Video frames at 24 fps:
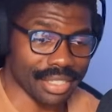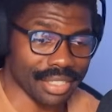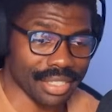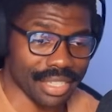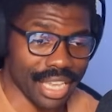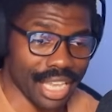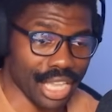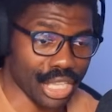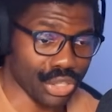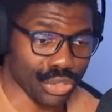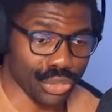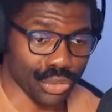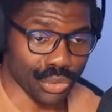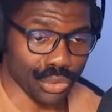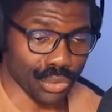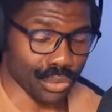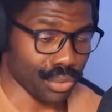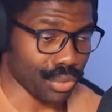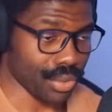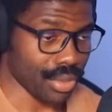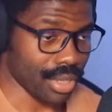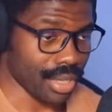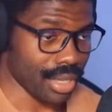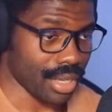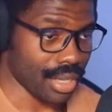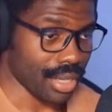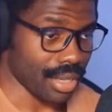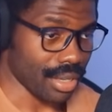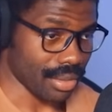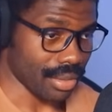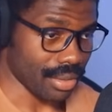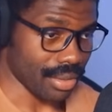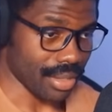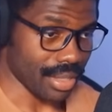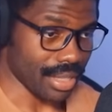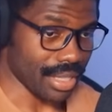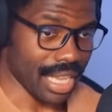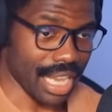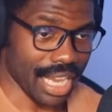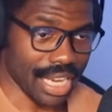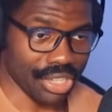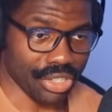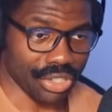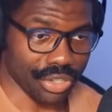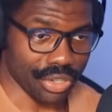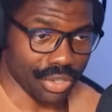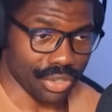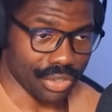into
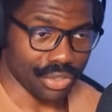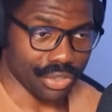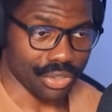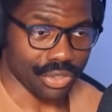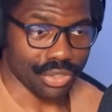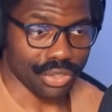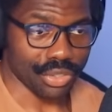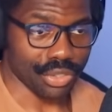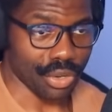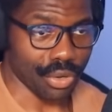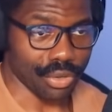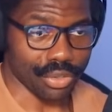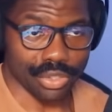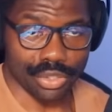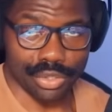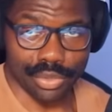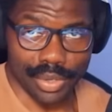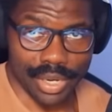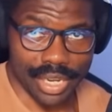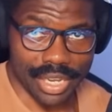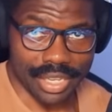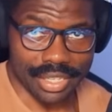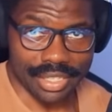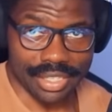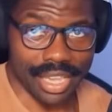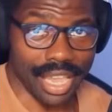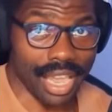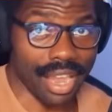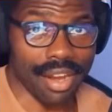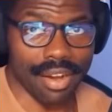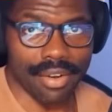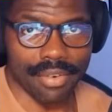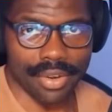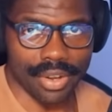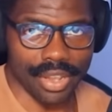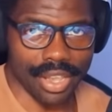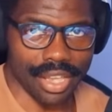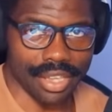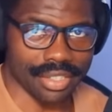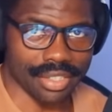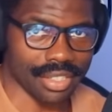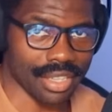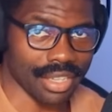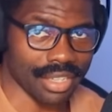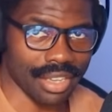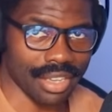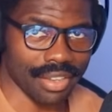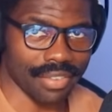nations, countries, areas
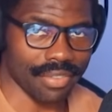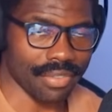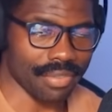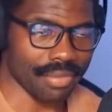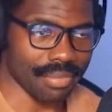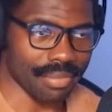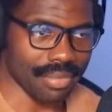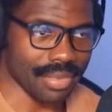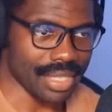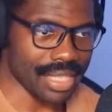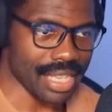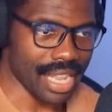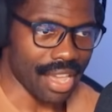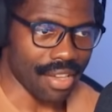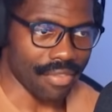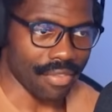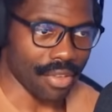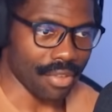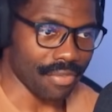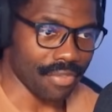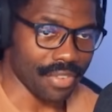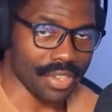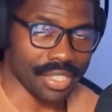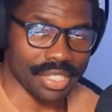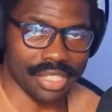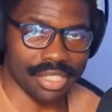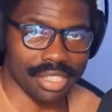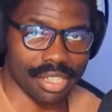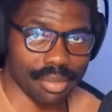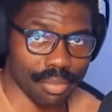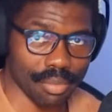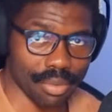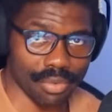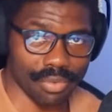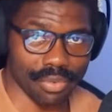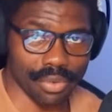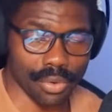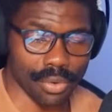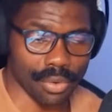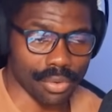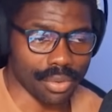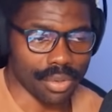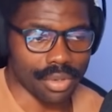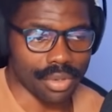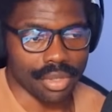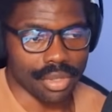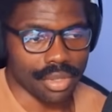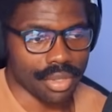that they've never visited before.